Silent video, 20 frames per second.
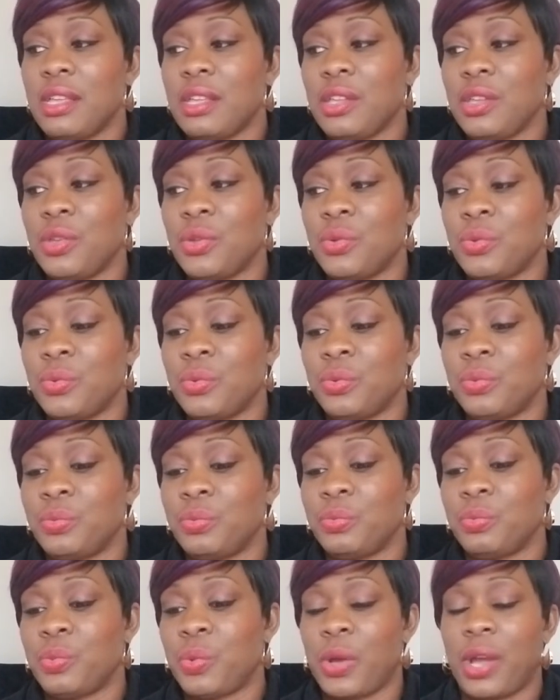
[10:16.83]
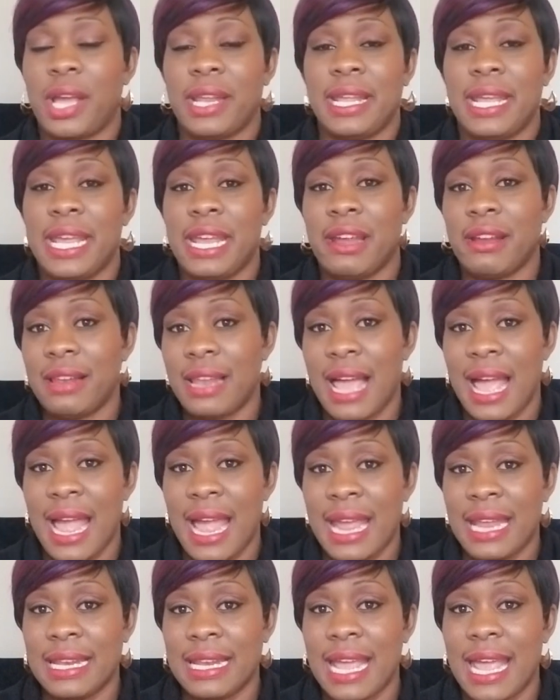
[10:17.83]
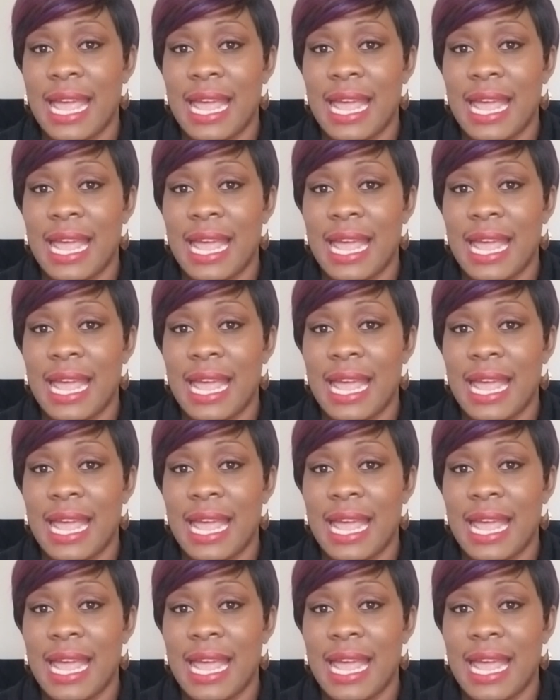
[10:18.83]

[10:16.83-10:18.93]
you work at an airline